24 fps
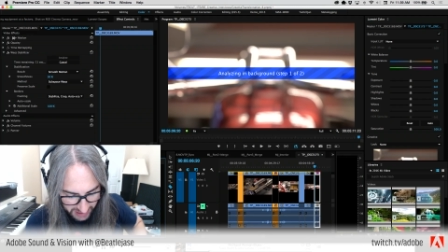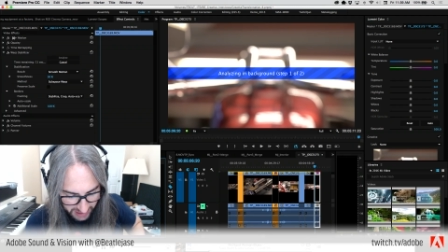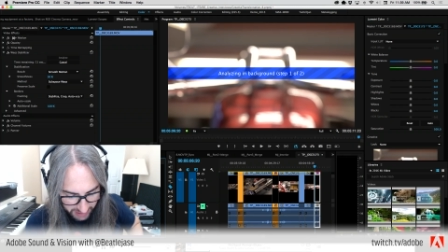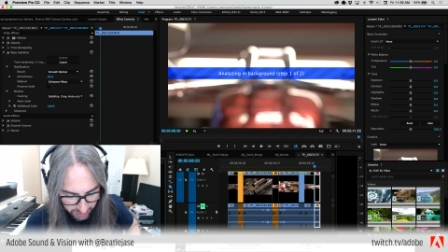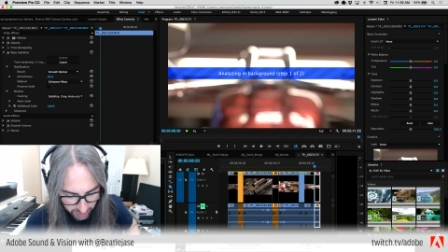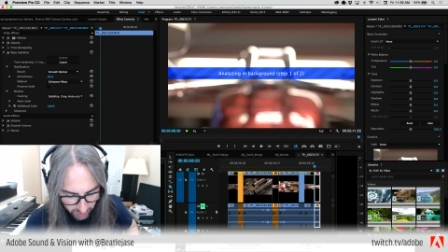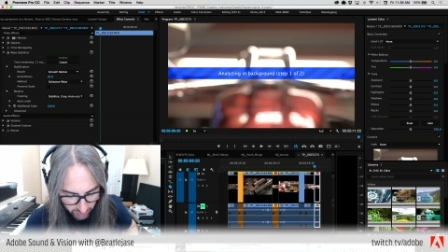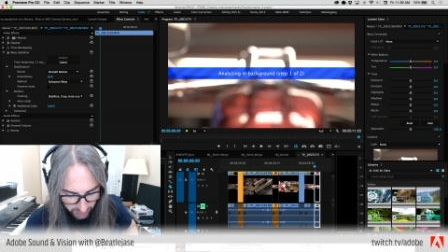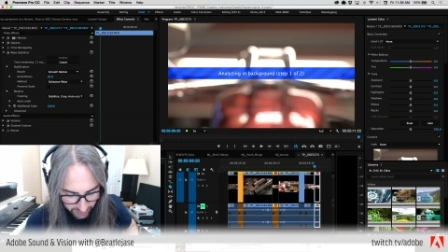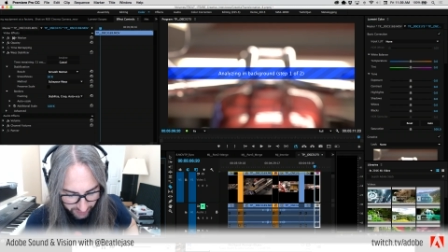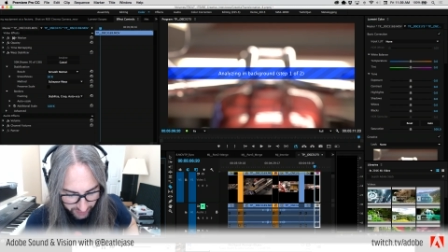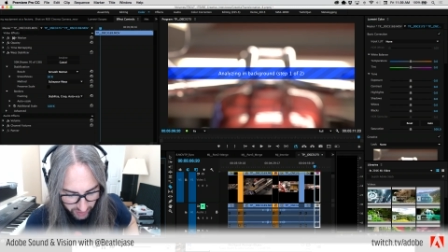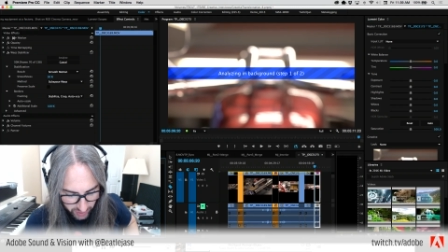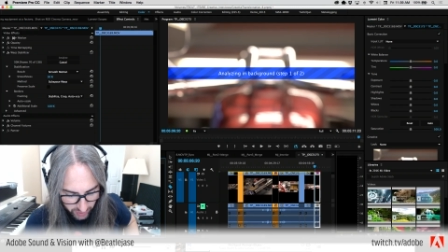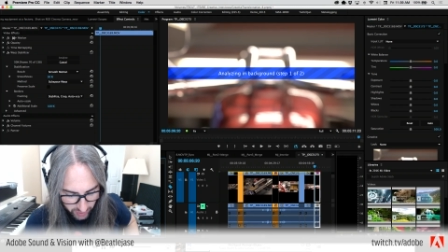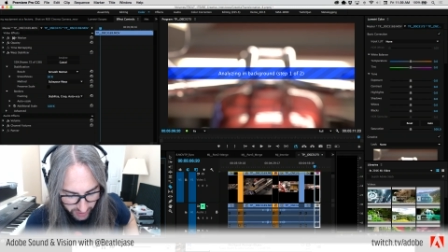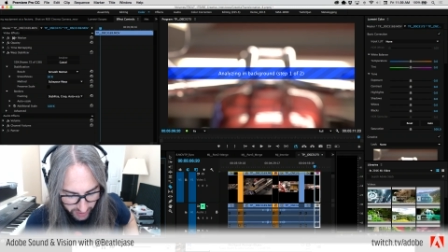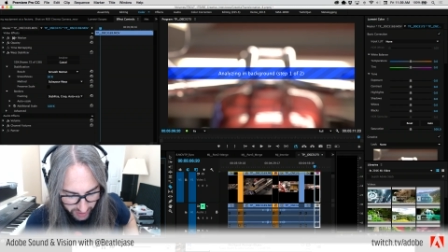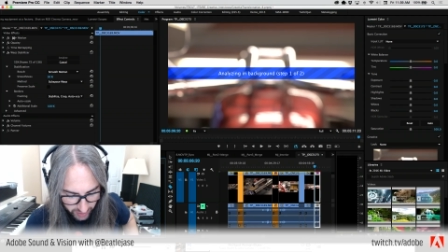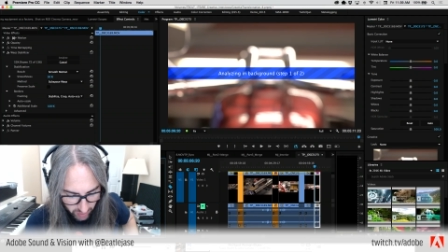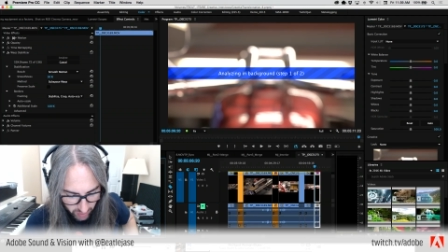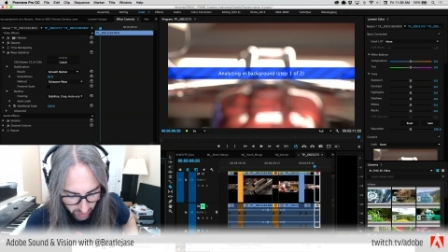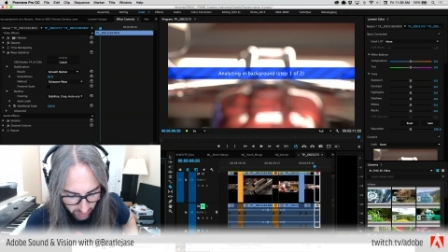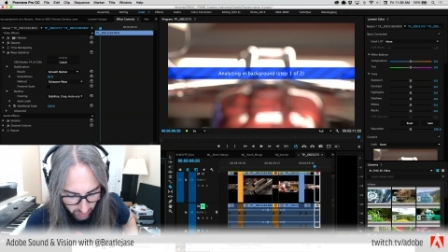people
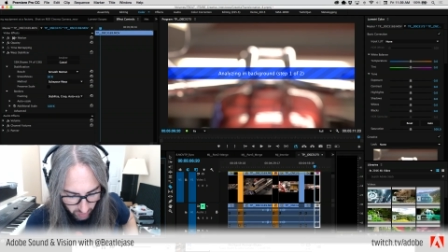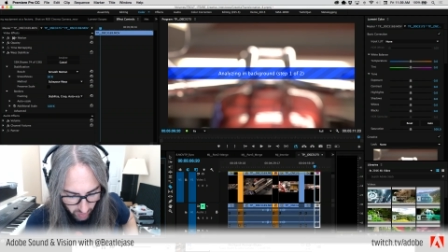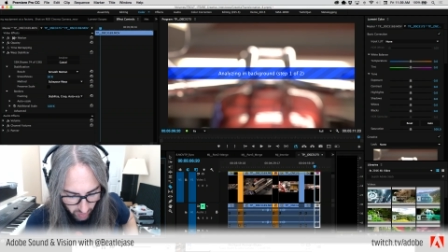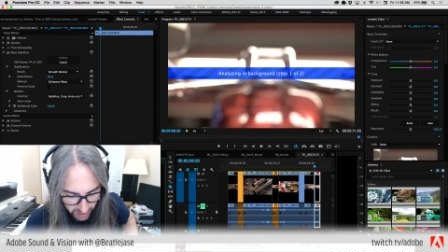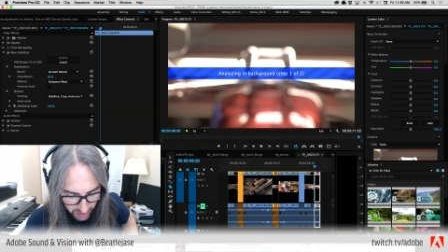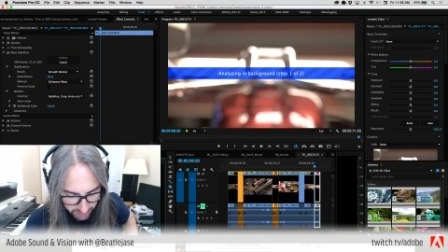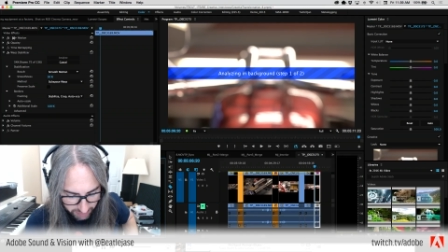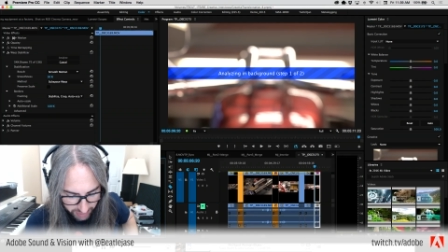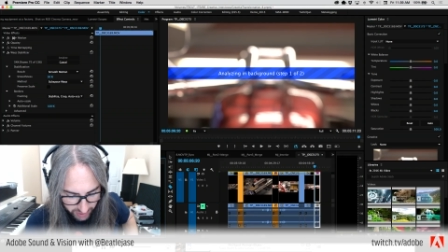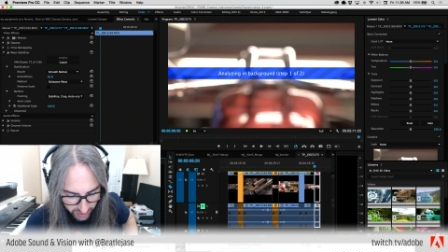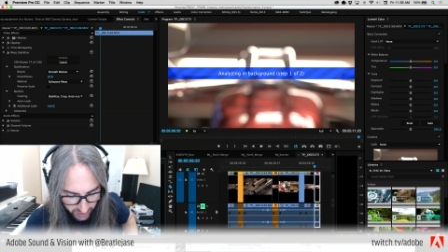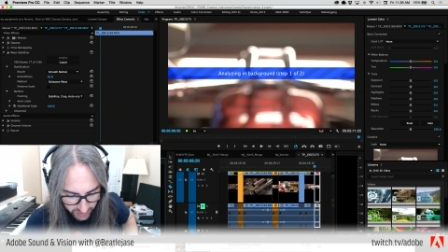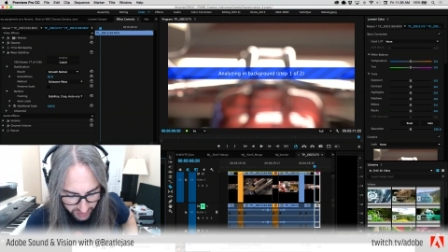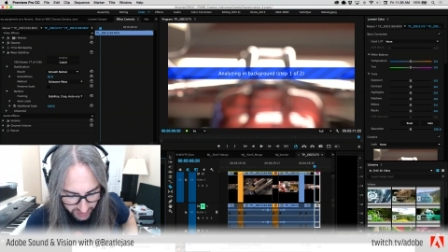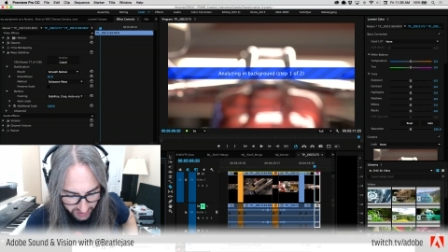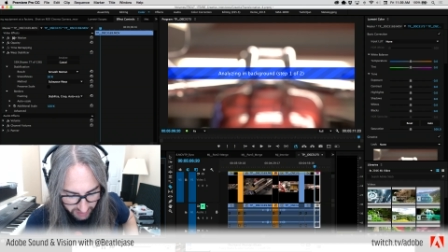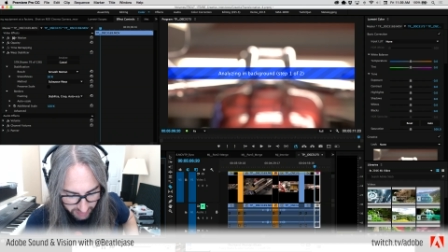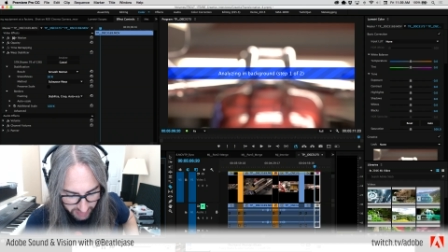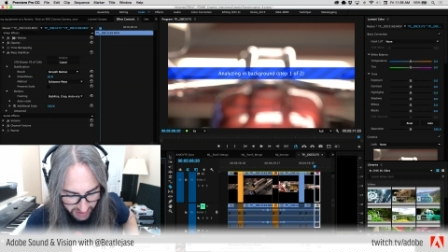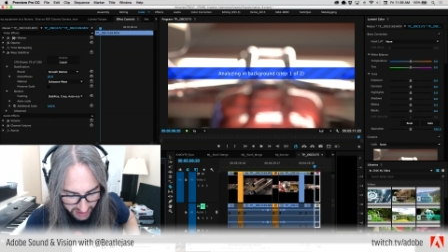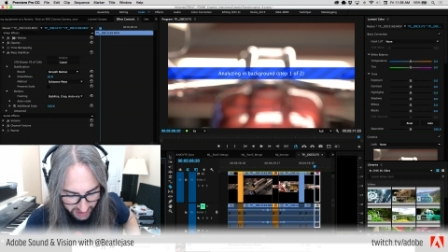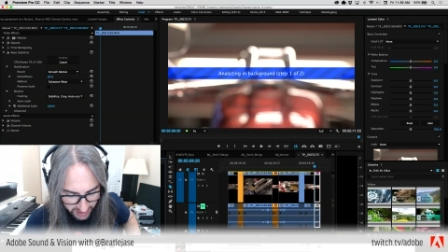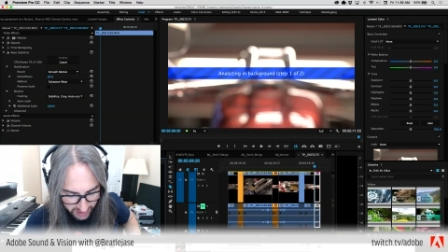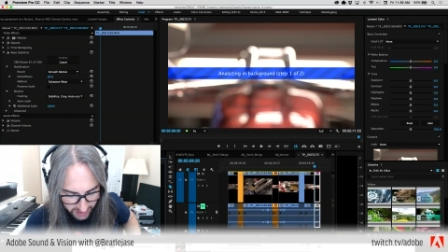reviewing or one
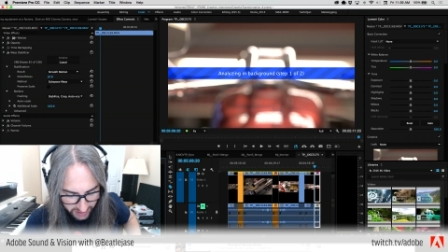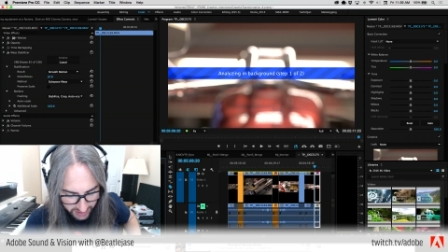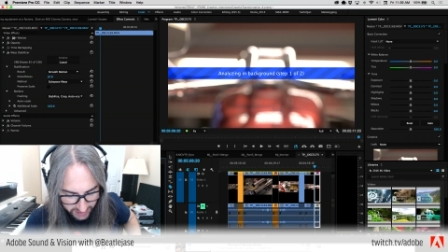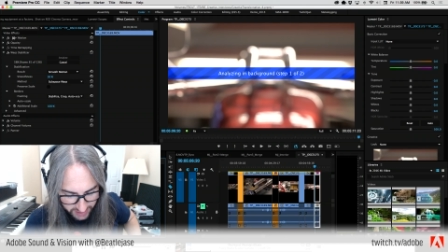person making the